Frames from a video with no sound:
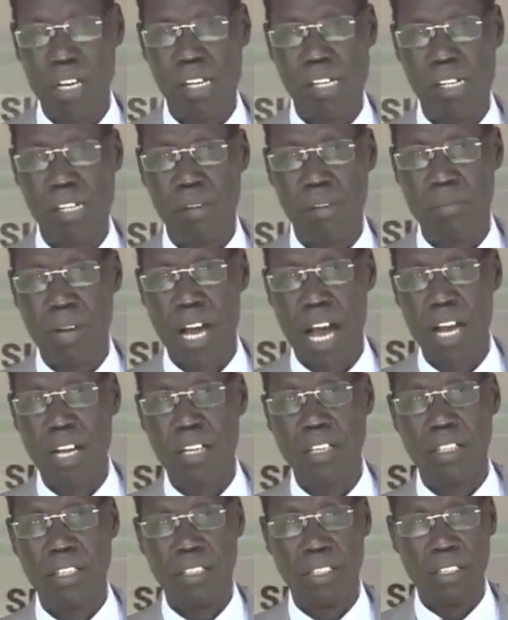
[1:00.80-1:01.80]
Bank,
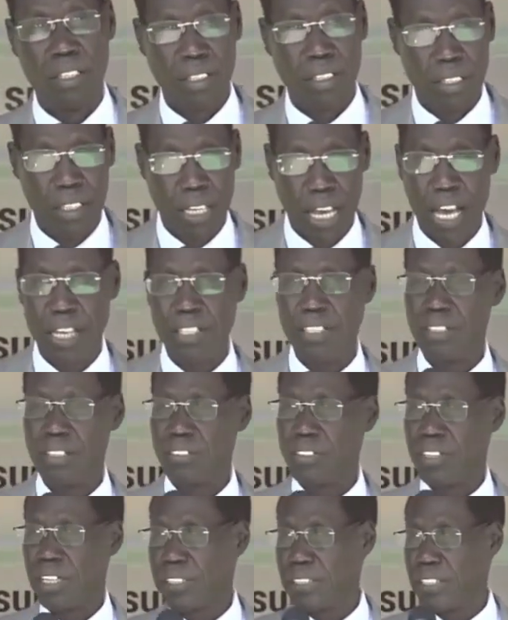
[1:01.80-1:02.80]
the
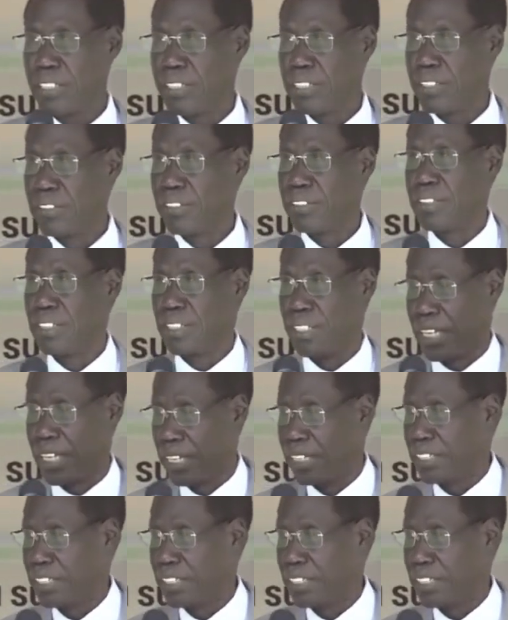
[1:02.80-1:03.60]
Undersecretaries, the Director